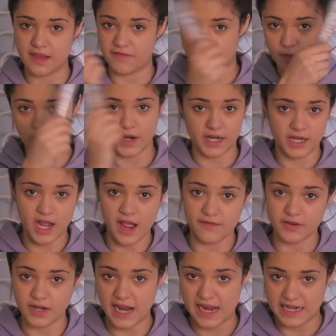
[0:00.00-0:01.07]
If you wanna
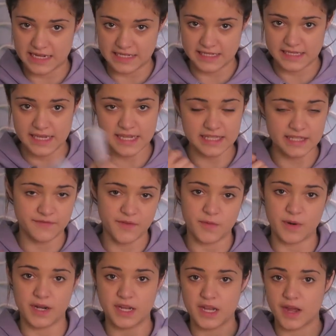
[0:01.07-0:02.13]
cover any zits, if you
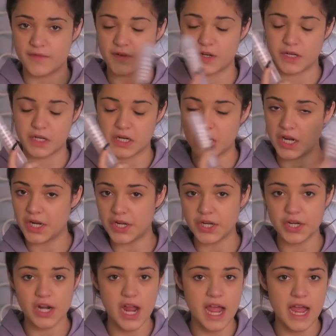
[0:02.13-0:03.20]
wanna cover your
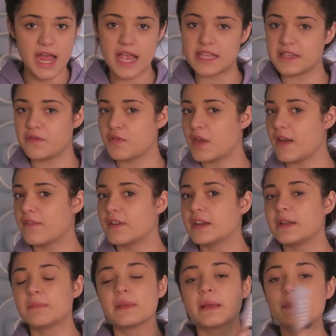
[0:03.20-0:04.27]
under eyes, if you have
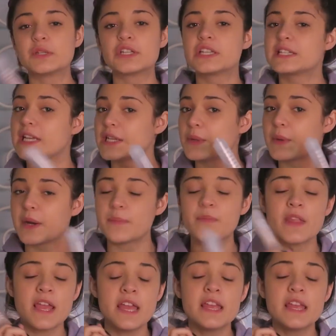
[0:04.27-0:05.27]
any blemishes anywhere,